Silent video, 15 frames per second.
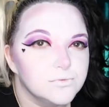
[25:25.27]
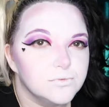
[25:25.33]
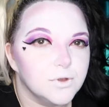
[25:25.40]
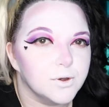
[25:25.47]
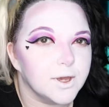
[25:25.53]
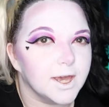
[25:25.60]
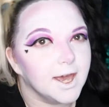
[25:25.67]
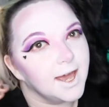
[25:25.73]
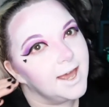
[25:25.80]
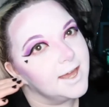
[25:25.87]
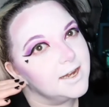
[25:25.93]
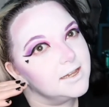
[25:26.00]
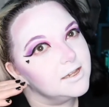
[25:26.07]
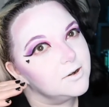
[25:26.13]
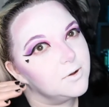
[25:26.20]
Okay,
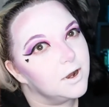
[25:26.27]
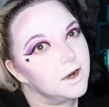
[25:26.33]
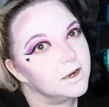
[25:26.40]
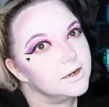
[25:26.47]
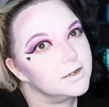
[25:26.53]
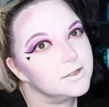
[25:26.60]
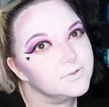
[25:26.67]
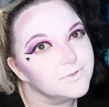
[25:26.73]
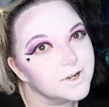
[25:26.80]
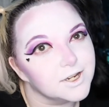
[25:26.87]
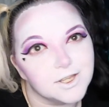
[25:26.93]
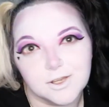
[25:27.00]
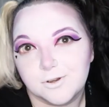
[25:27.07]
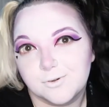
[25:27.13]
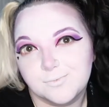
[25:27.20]
add a little heart. Very
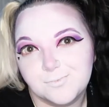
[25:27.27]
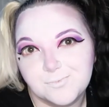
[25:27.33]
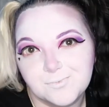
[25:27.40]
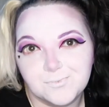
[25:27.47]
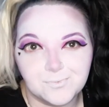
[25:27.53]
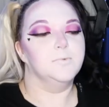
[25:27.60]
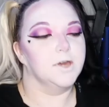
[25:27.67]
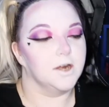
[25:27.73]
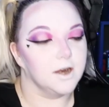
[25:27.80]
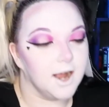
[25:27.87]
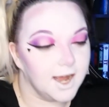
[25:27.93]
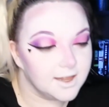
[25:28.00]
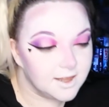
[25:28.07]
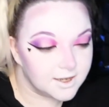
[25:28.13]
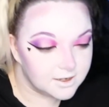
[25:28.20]
cute. Then we got our
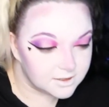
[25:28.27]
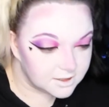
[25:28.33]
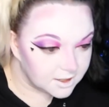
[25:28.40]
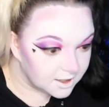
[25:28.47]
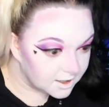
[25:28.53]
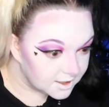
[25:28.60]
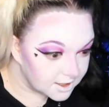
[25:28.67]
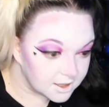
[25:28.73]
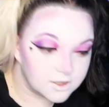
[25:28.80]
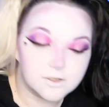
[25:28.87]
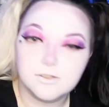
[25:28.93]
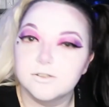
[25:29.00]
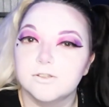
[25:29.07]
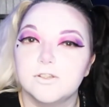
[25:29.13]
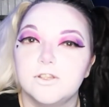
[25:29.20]
eyeliner done. It
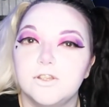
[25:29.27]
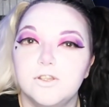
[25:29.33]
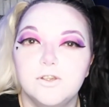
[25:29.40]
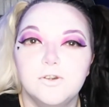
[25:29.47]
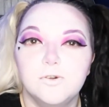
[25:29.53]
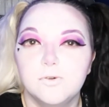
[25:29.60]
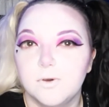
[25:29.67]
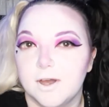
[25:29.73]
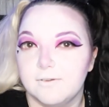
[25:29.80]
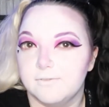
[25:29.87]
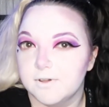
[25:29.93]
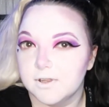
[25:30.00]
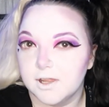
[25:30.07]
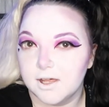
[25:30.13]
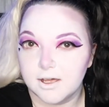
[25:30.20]
looks cute, I
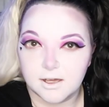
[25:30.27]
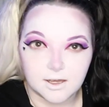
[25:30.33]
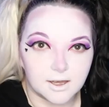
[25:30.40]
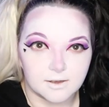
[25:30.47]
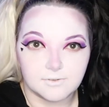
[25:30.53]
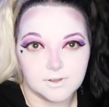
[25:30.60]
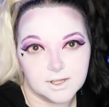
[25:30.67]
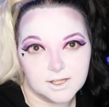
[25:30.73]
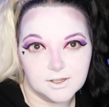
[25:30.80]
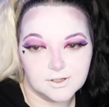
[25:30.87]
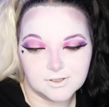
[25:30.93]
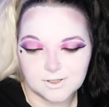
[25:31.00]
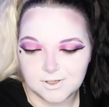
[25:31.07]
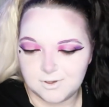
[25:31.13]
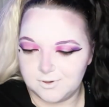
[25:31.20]
feel like it
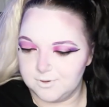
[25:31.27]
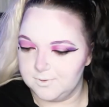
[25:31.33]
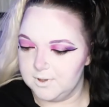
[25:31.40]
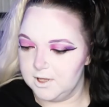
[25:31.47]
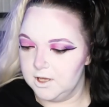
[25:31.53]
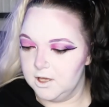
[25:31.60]
looks cute.